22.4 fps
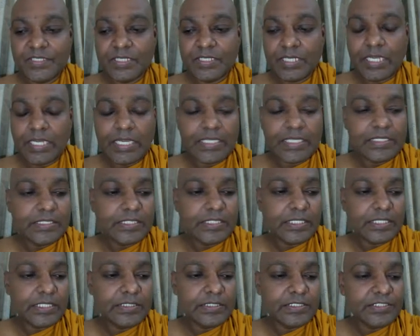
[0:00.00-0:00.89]
And
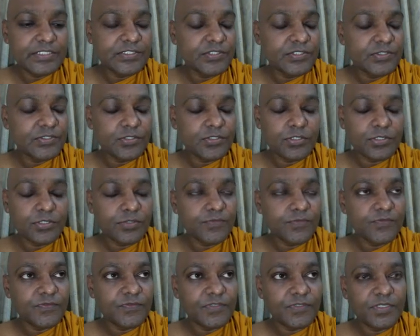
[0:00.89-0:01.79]
these sort of
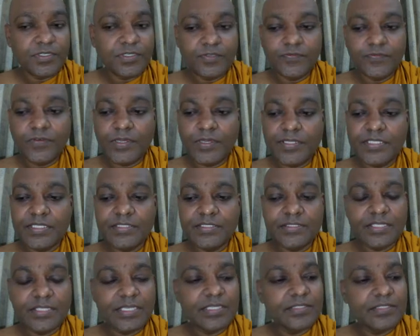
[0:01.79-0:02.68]
funny
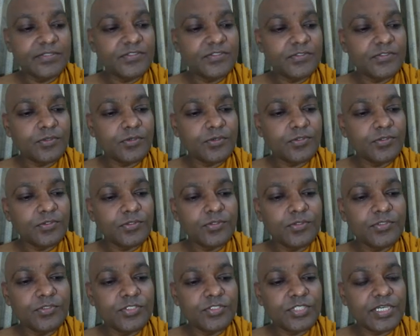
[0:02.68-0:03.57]
things are
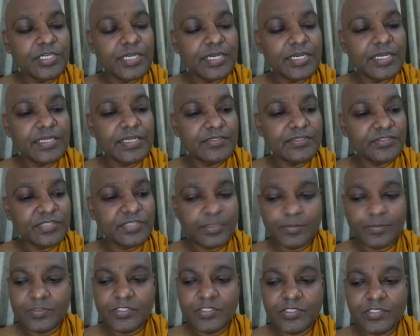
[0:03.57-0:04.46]
not
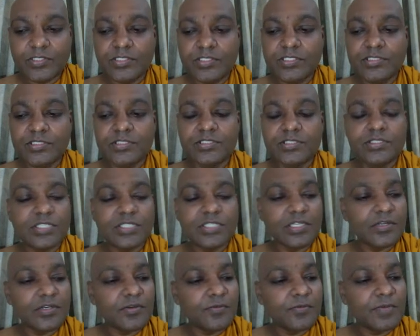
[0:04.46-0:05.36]
accepted in the
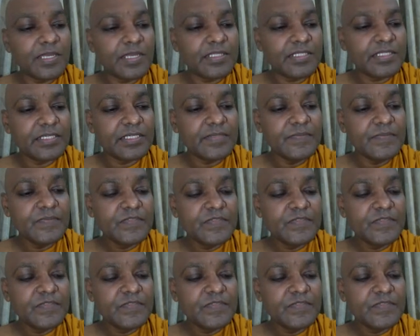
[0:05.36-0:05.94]
Theravada.